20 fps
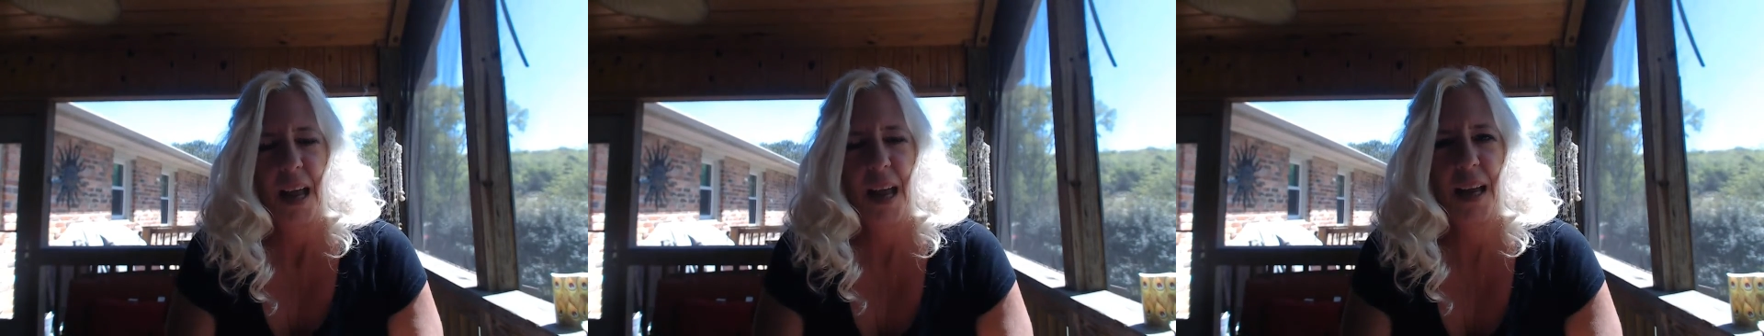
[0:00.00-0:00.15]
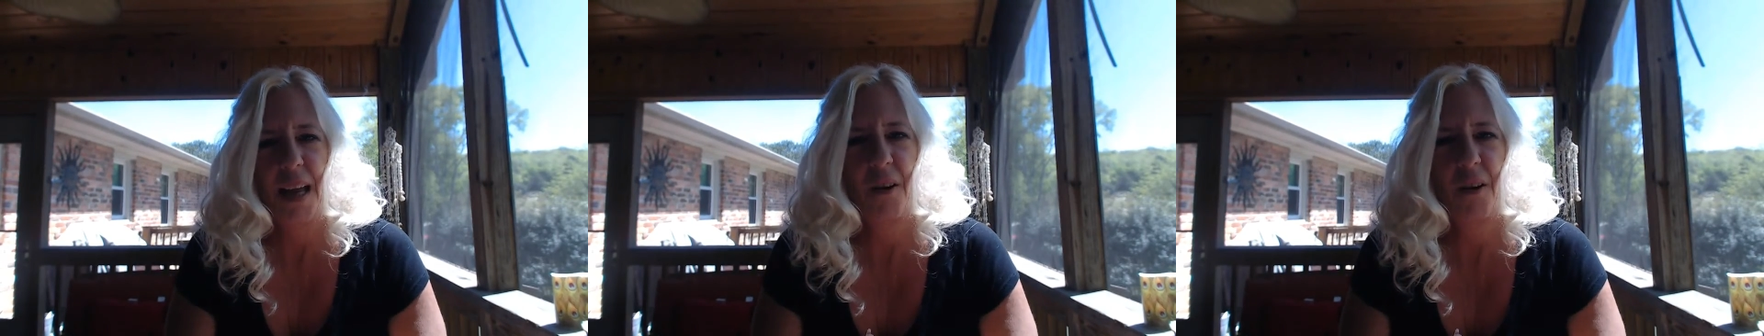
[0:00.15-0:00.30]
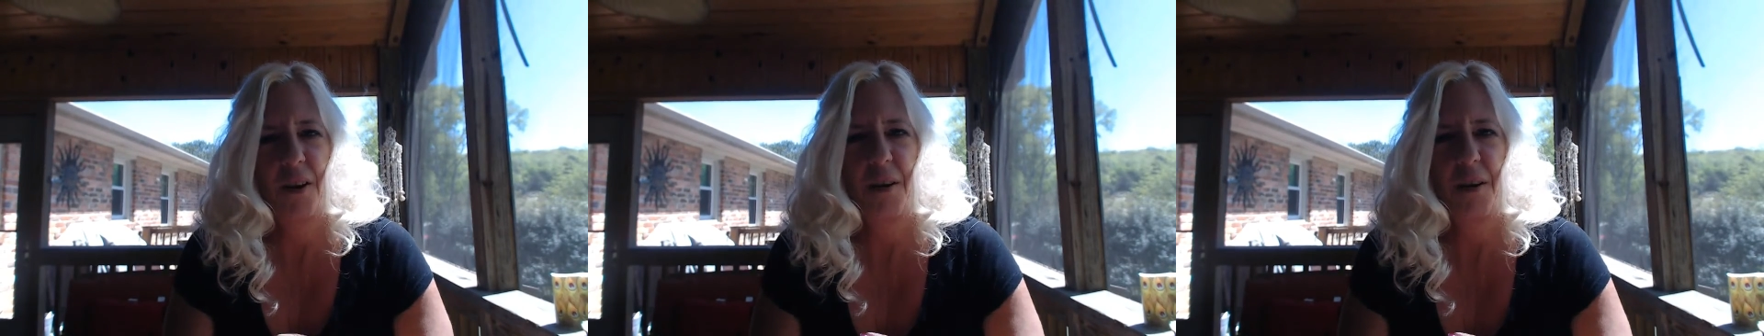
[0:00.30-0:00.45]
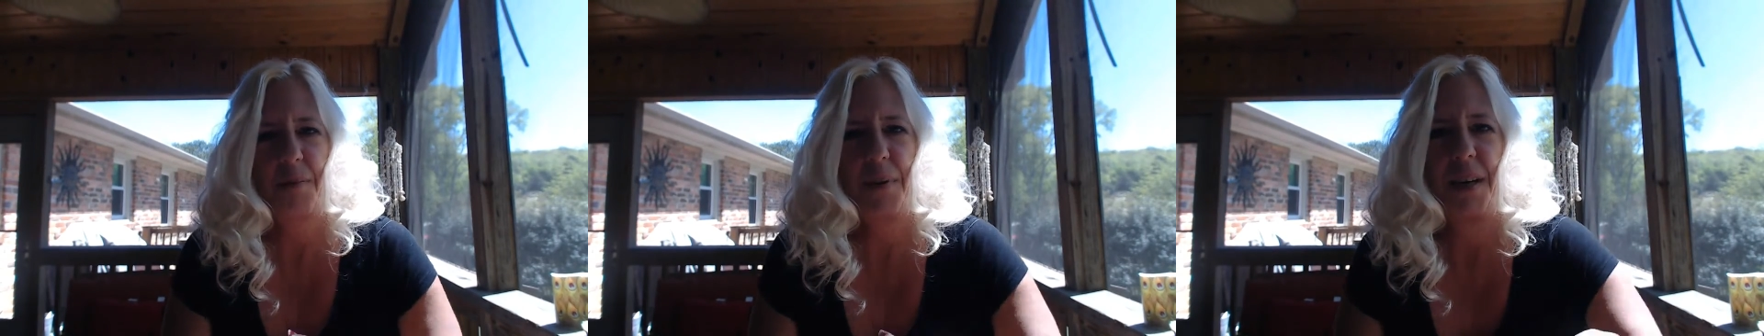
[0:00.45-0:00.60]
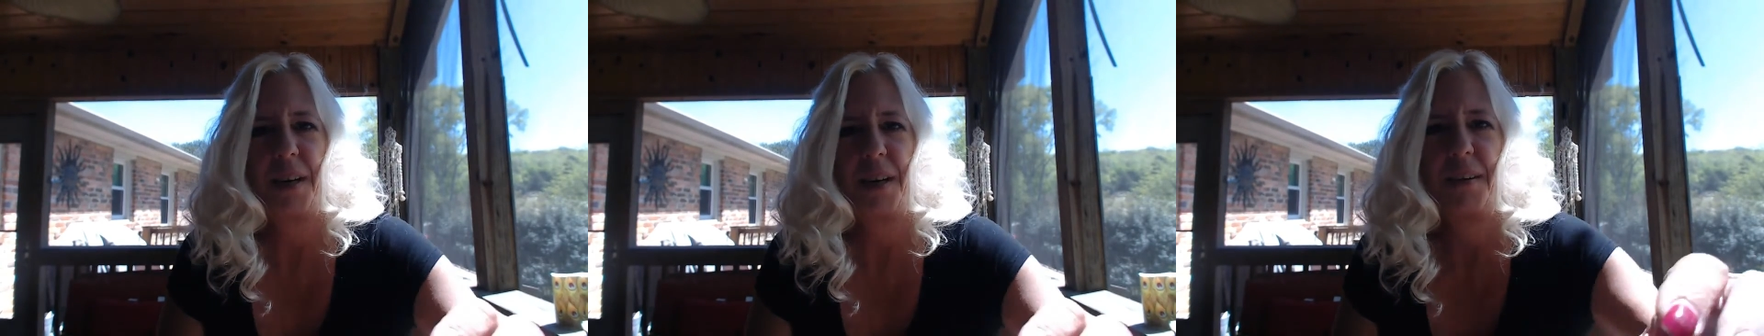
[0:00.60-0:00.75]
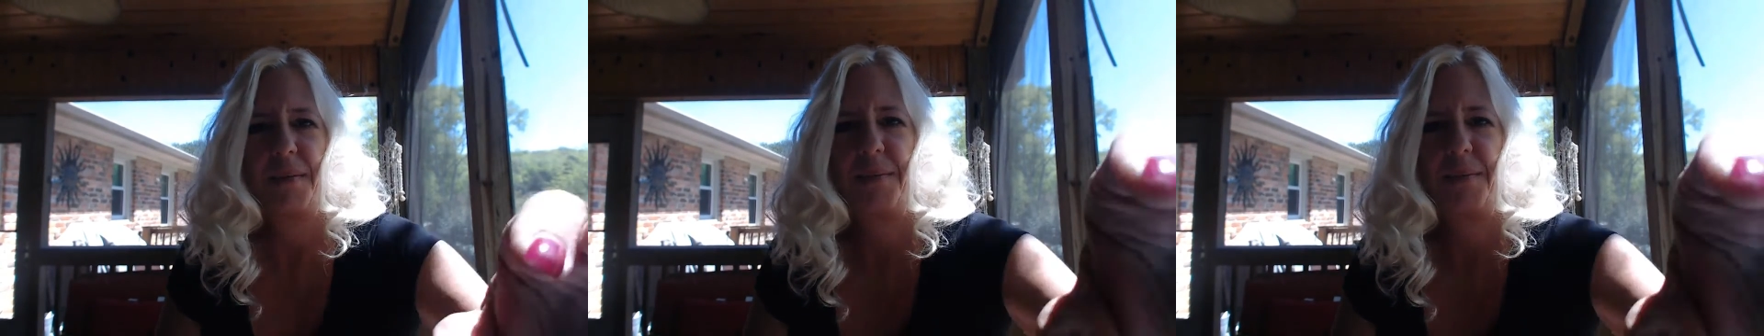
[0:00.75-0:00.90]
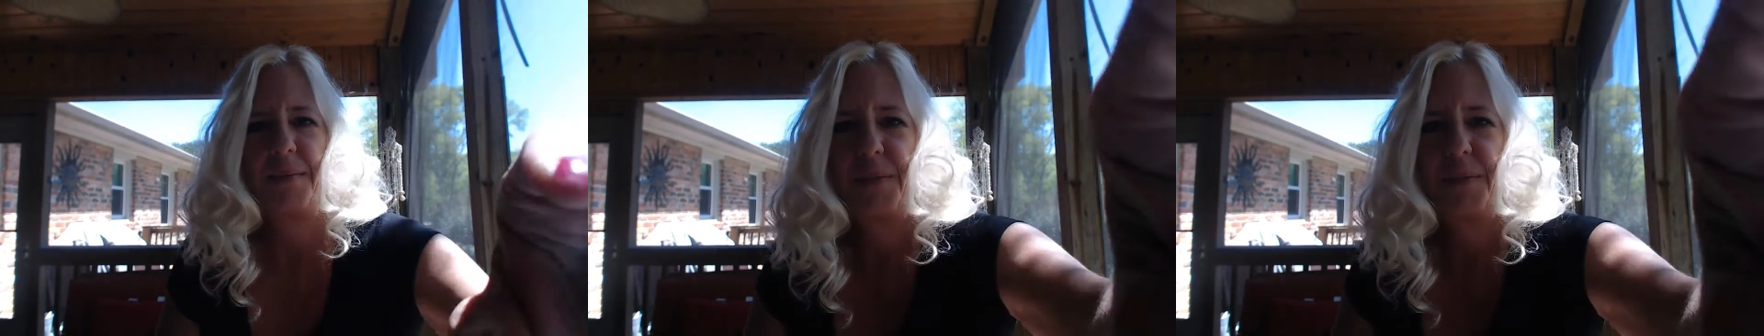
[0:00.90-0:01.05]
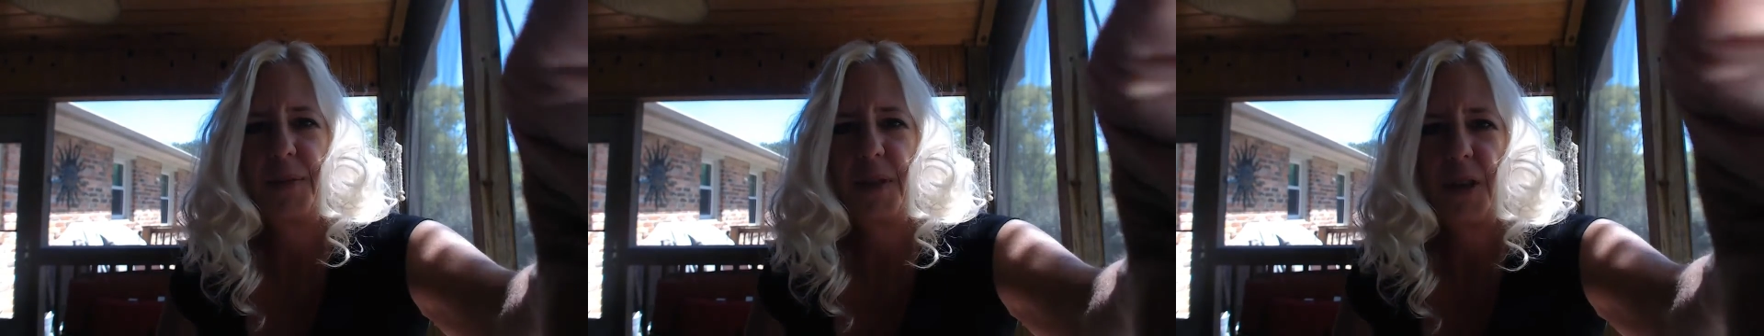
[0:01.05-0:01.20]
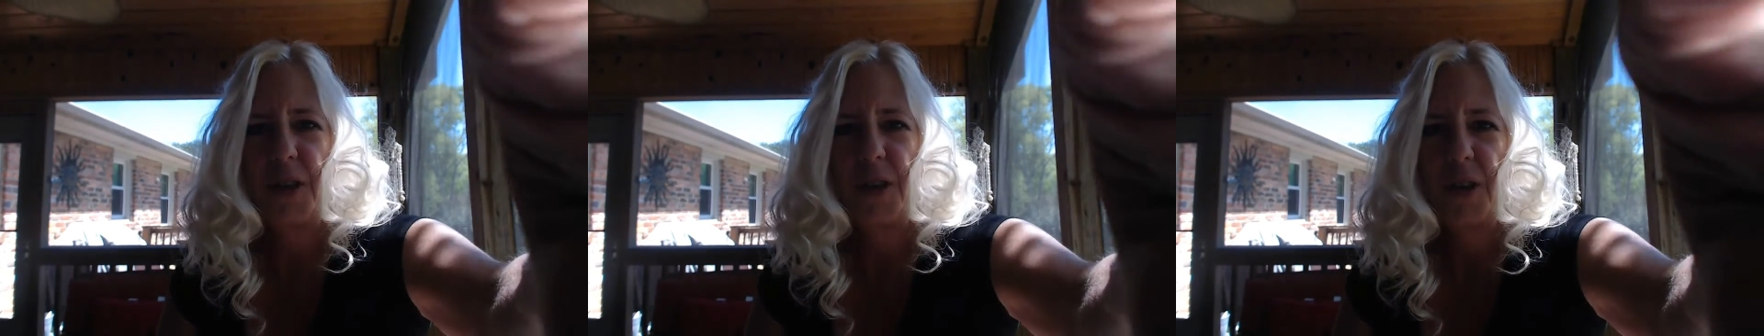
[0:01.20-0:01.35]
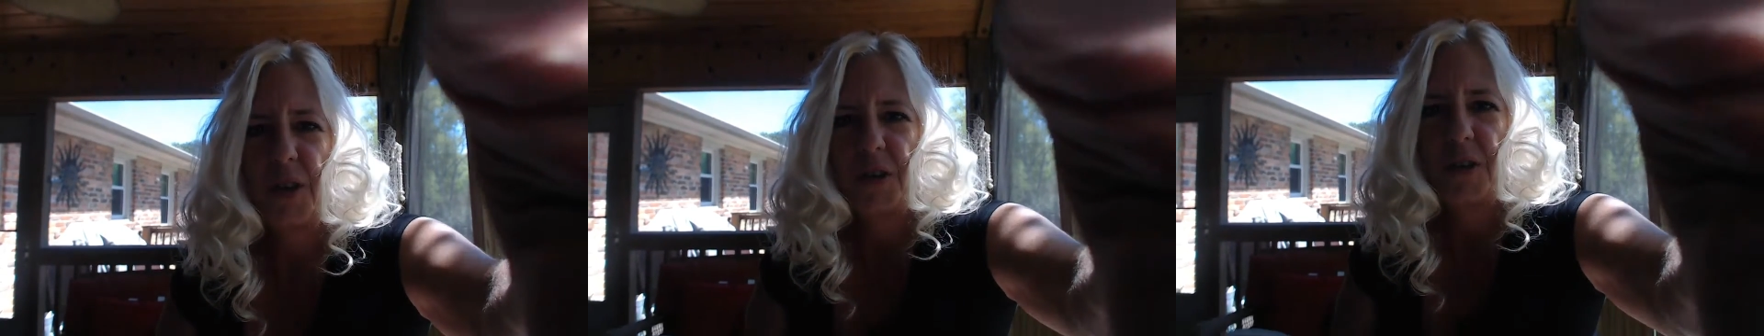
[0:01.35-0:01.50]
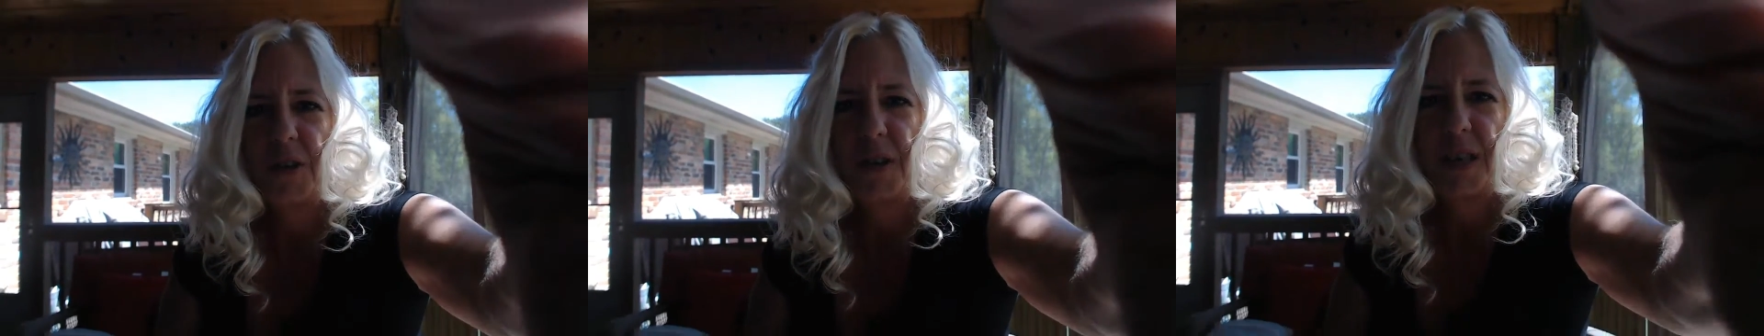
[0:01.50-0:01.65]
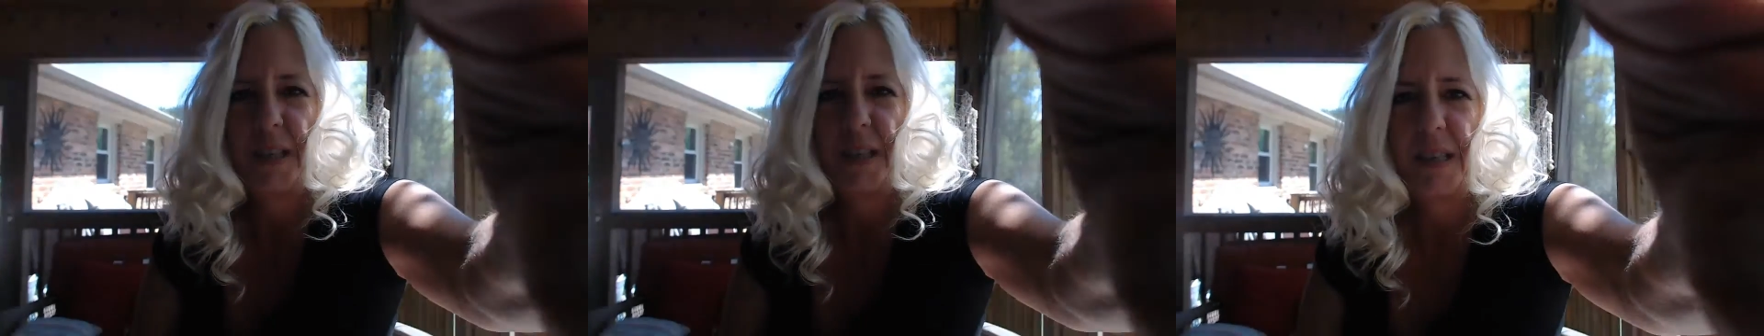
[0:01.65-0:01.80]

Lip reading: Hang on, I'm going to turn